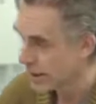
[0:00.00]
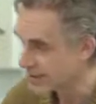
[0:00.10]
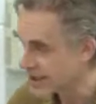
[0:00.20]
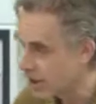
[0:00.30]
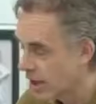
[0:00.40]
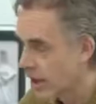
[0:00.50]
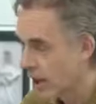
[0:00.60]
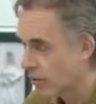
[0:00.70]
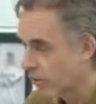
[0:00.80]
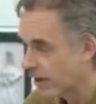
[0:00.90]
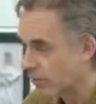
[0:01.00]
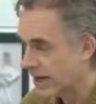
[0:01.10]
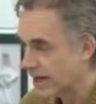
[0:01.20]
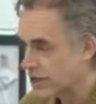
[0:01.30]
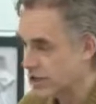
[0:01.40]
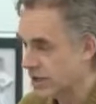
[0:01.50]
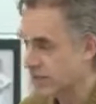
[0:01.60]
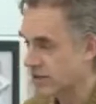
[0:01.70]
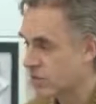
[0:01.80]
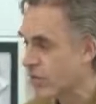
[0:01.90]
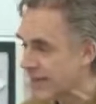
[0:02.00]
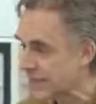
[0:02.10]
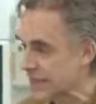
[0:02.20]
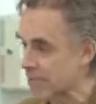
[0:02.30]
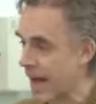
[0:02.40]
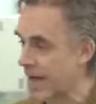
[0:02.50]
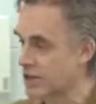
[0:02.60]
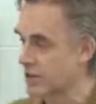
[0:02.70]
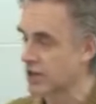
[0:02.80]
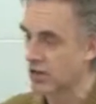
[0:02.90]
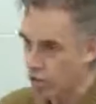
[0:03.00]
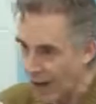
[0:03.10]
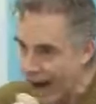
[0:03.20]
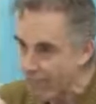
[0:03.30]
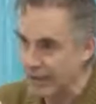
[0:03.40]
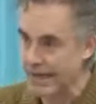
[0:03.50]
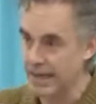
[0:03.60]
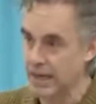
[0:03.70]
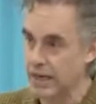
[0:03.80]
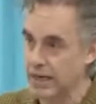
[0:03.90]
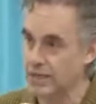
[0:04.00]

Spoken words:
it's a real relationship is a wrestling match, it's a grappling